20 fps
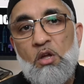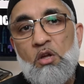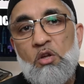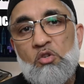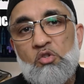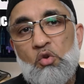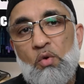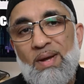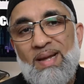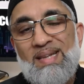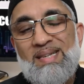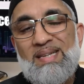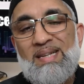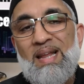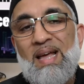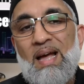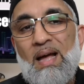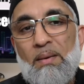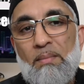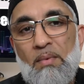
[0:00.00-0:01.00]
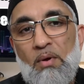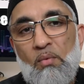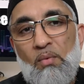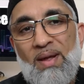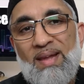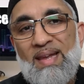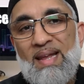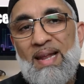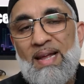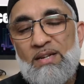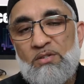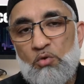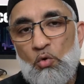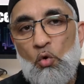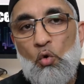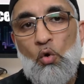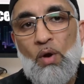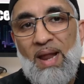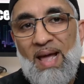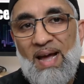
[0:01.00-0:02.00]
So Islam regulates
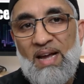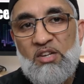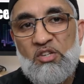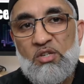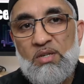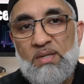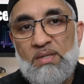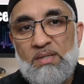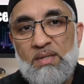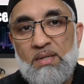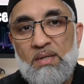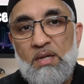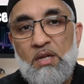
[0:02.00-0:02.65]
all actions.